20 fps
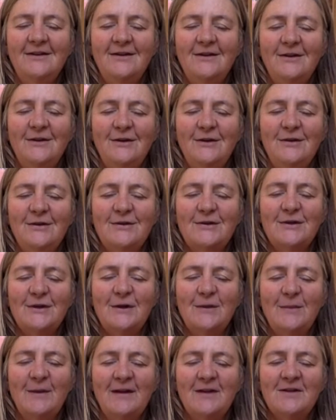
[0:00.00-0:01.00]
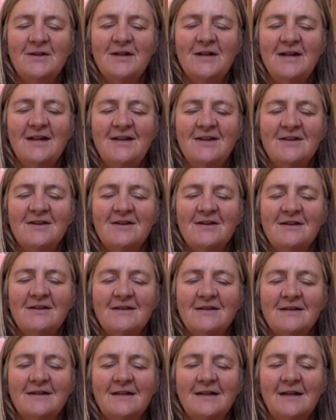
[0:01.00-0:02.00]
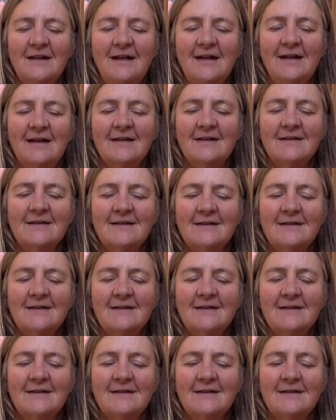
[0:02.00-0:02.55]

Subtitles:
Use your imagination to connect